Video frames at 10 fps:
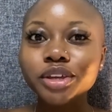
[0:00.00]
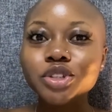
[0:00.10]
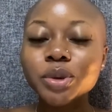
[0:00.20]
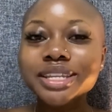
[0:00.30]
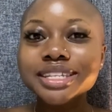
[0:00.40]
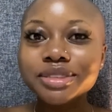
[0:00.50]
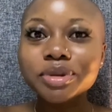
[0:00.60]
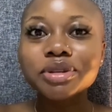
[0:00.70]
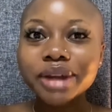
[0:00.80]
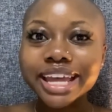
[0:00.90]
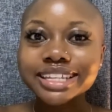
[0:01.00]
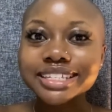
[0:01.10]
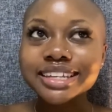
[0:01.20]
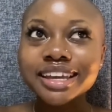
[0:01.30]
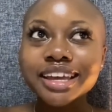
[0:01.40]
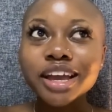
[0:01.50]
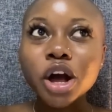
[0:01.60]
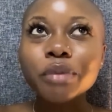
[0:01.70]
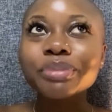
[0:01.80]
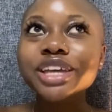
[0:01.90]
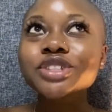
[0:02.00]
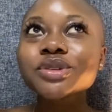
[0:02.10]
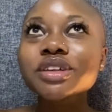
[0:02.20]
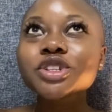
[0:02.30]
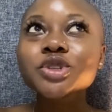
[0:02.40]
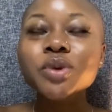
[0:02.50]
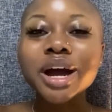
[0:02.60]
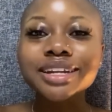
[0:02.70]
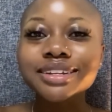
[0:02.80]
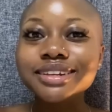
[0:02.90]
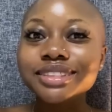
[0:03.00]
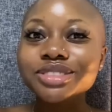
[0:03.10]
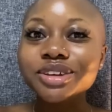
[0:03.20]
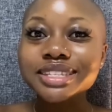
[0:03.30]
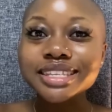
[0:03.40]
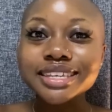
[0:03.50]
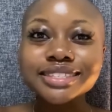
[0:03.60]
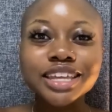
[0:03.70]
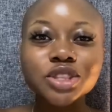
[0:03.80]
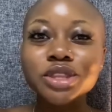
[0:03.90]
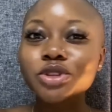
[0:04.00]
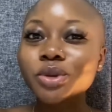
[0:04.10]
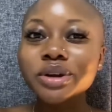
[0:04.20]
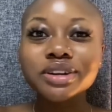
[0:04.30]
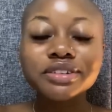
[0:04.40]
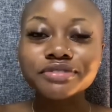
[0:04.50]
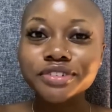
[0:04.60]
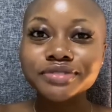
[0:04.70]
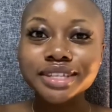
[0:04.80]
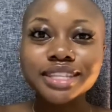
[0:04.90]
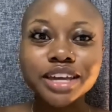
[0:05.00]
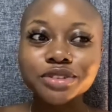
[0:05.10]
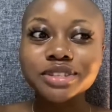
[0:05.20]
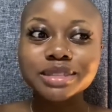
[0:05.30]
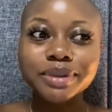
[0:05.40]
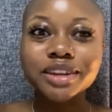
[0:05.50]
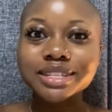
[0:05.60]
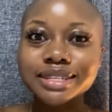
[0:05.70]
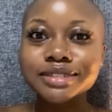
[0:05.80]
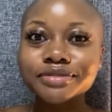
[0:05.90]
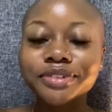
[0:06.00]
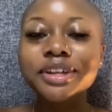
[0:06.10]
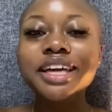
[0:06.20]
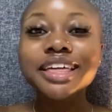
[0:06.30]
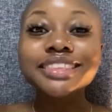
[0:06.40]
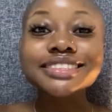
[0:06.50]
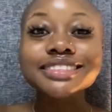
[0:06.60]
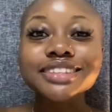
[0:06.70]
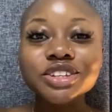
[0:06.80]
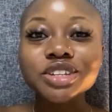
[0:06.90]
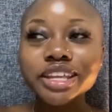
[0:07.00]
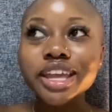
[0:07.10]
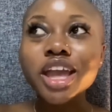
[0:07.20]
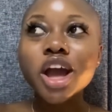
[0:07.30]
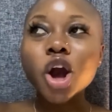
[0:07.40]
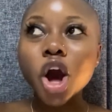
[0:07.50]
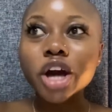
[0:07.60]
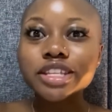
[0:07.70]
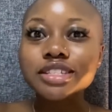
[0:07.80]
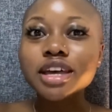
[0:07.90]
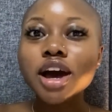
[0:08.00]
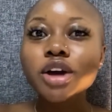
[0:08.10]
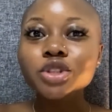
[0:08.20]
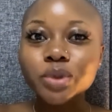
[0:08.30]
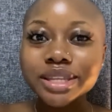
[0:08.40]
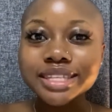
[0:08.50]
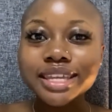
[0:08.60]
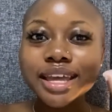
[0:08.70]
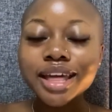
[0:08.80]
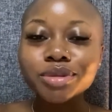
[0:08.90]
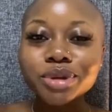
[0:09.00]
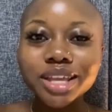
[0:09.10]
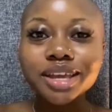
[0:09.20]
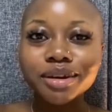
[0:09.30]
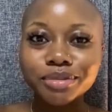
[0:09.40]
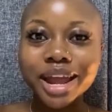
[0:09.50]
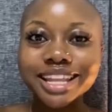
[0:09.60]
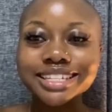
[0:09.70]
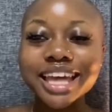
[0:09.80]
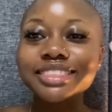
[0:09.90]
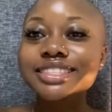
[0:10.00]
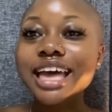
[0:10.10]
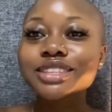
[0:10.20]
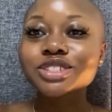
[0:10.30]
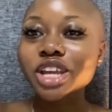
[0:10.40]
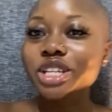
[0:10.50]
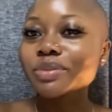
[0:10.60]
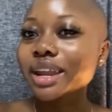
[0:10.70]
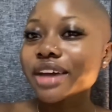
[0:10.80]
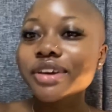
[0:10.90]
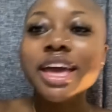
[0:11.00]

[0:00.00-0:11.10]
23 rand compared to the 230s and the 250s I used to spend on Cetaphil. This literally costs 23 rand and this has changed my life